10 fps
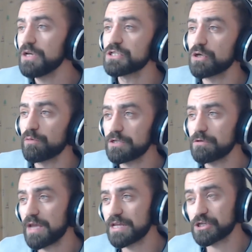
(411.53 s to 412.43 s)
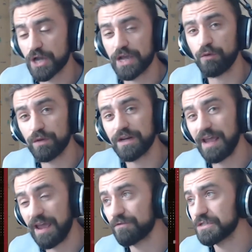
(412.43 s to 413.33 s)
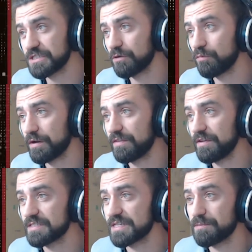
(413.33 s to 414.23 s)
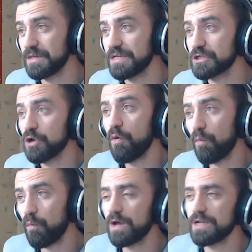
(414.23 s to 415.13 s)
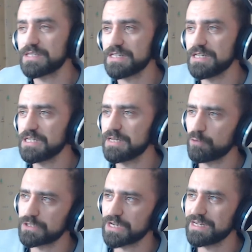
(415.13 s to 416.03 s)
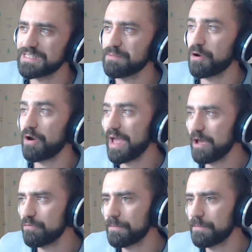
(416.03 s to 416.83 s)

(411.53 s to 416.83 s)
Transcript: So we do get China winning every single one of these. That means 1 C team, 1 China team are out.